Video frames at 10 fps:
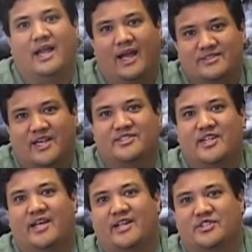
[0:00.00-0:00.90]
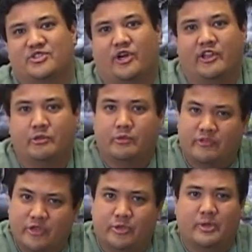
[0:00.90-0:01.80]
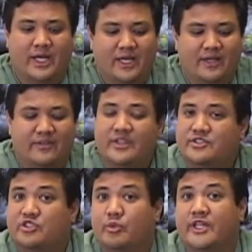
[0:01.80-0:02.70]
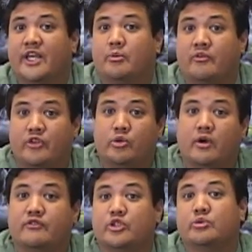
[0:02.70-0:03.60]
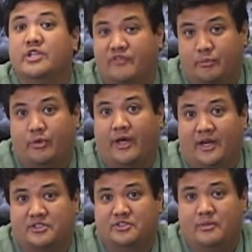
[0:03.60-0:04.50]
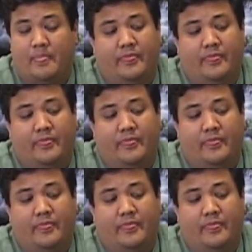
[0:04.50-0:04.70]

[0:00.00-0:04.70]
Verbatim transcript: As I said at the start of the review, this is really a review of two different products.